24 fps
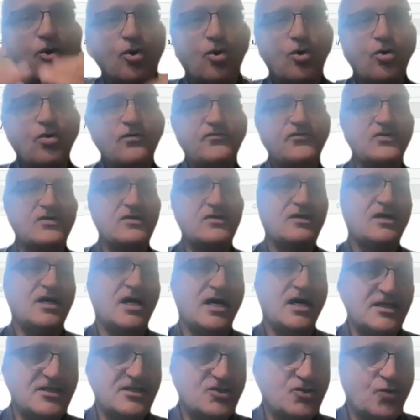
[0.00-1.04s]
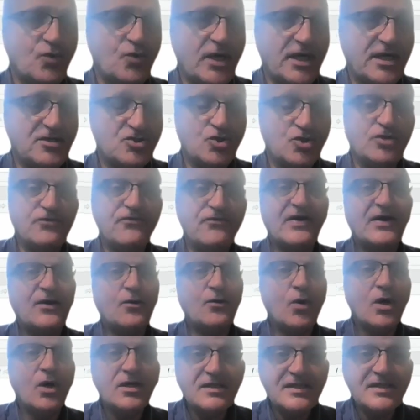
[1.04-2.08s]
over the chi-square. So if I
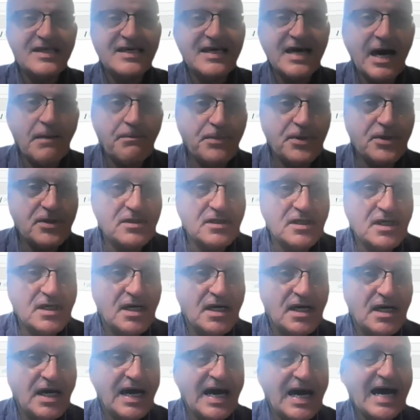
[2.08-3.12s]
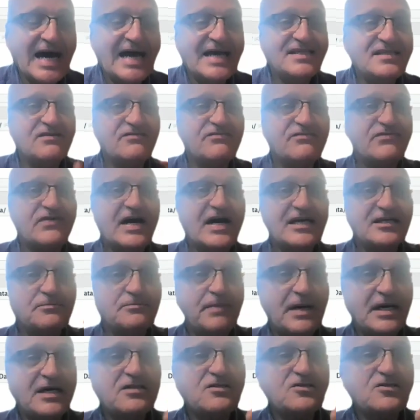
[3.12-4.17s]
want the upper, I divide
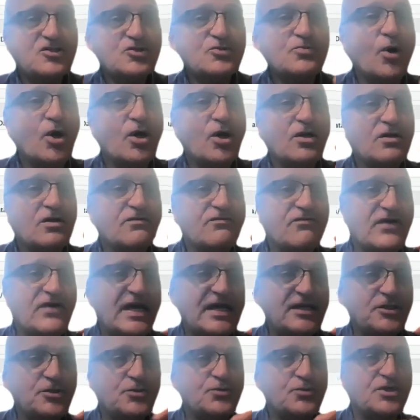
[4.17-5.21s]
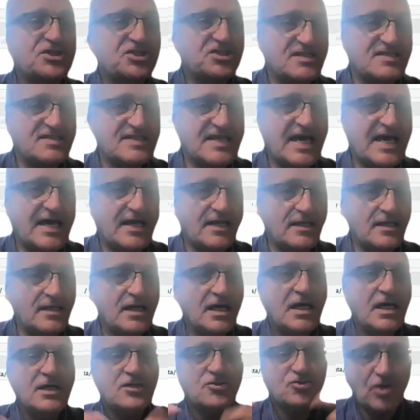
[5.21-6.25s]
by the smaller value, which is L.
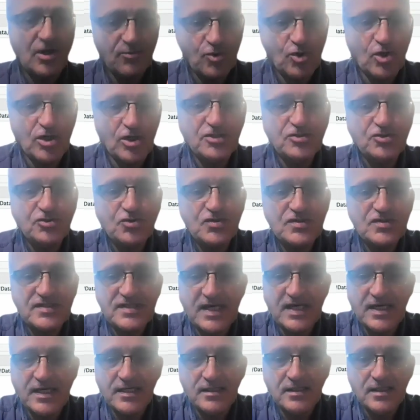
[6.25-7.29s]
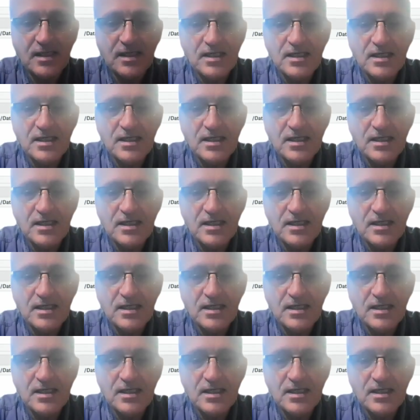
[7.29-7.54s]
So I'm going to say